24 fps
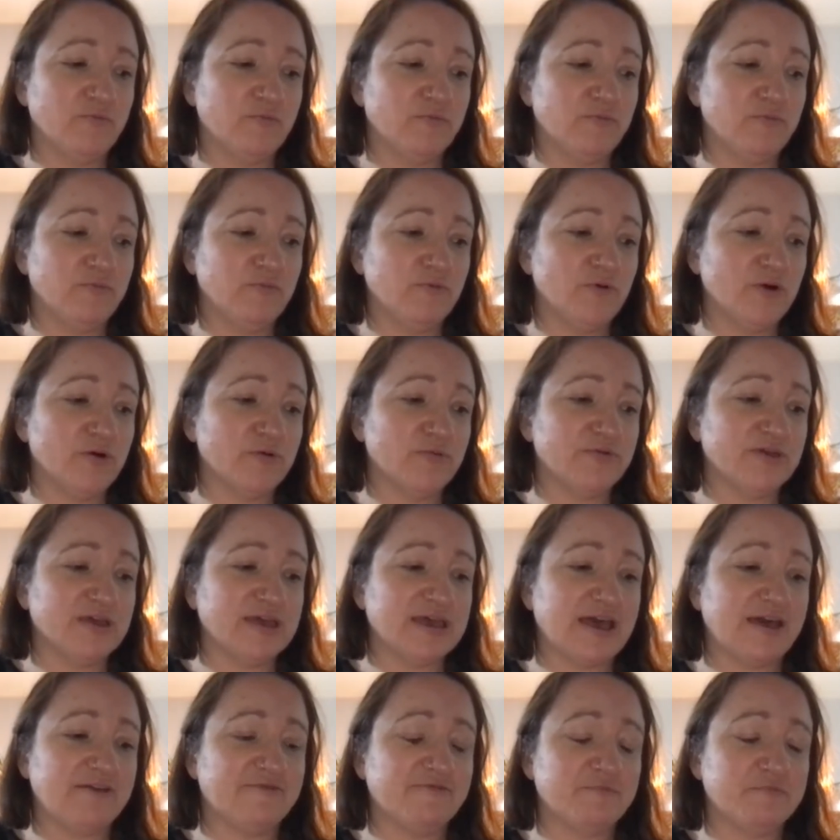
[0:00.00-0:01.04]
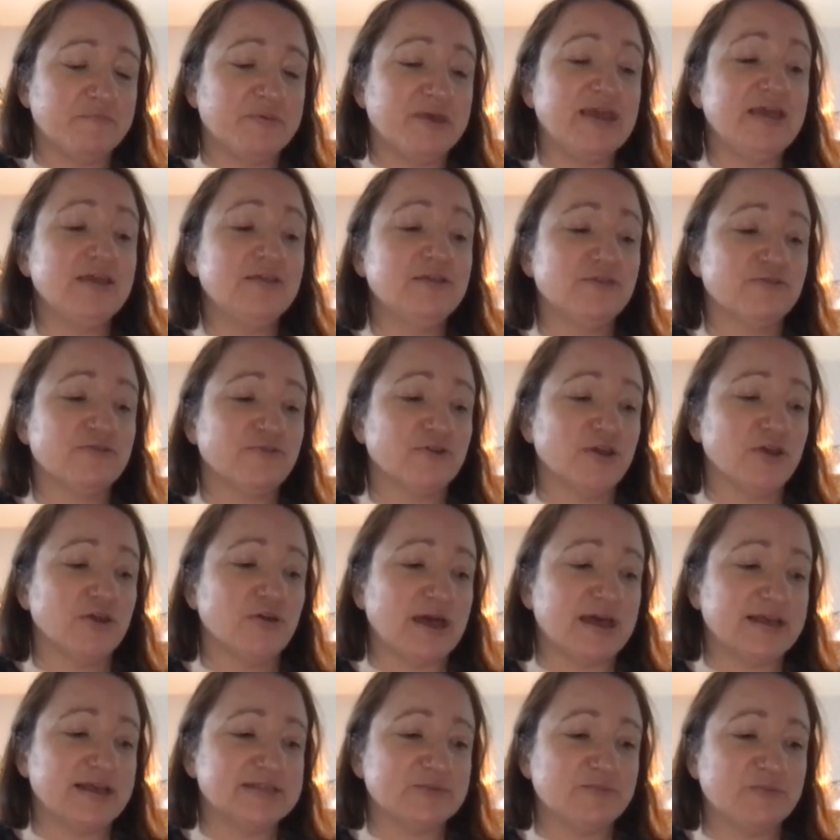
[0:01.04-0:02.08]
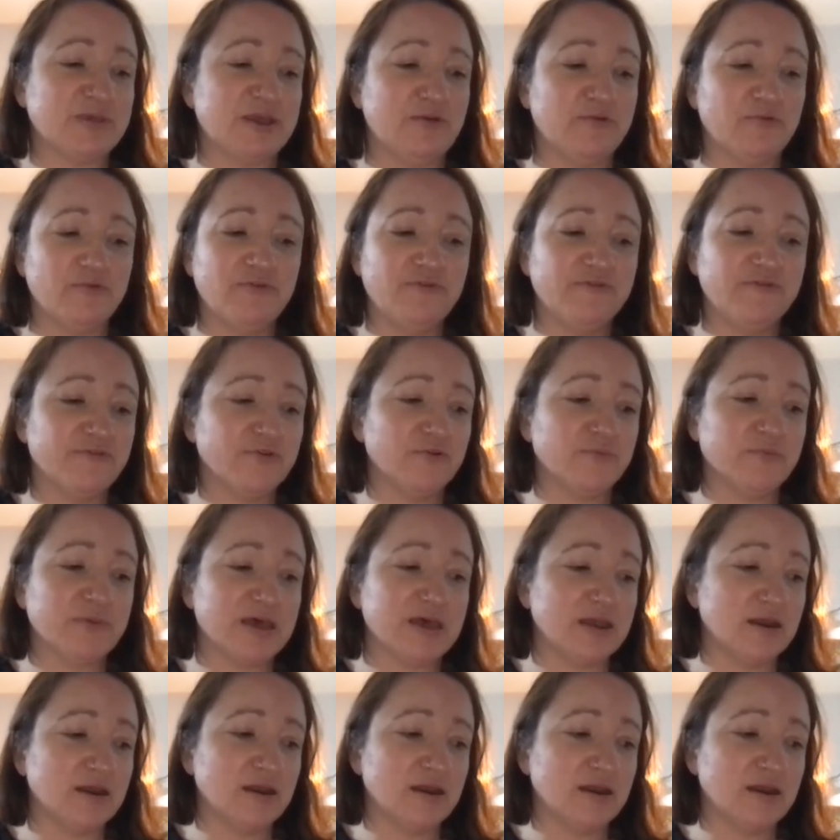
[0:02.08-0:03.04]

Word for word: what we have been through has been awful, but